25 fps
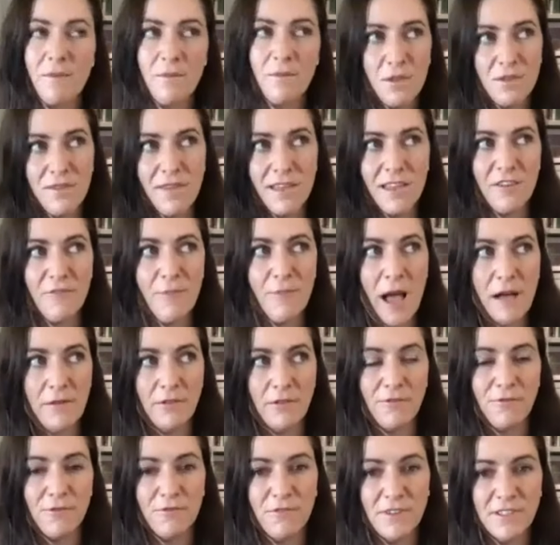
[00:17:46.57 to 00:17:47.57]
You think of
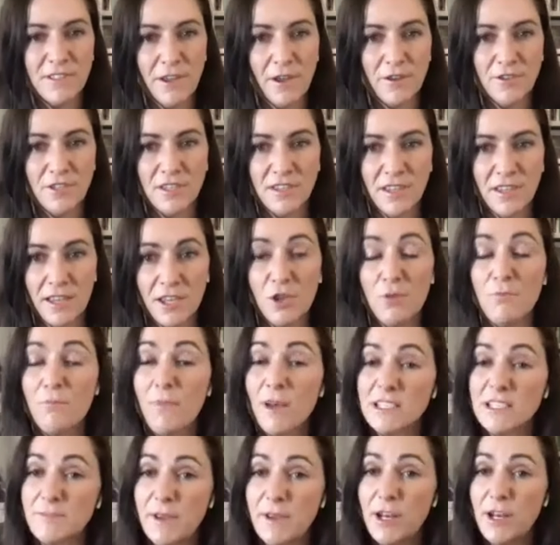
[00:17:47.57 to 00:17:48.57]
pelvic floor physiology, you think you
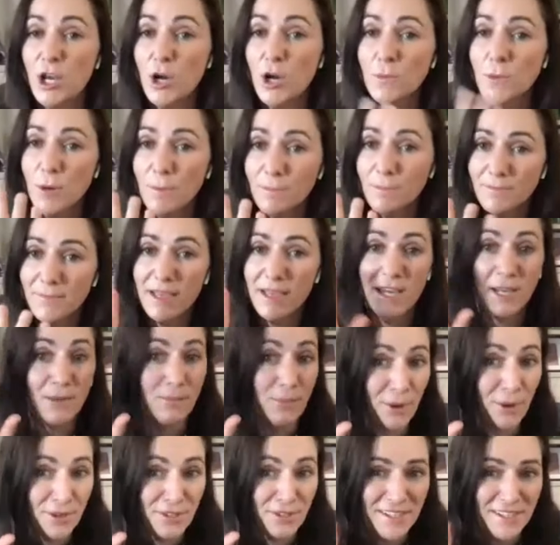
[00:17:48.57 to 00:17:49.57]
must be in
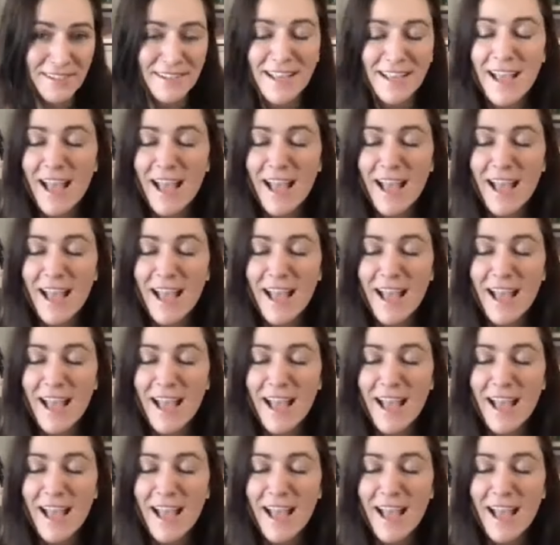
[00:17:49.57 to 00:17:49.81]
person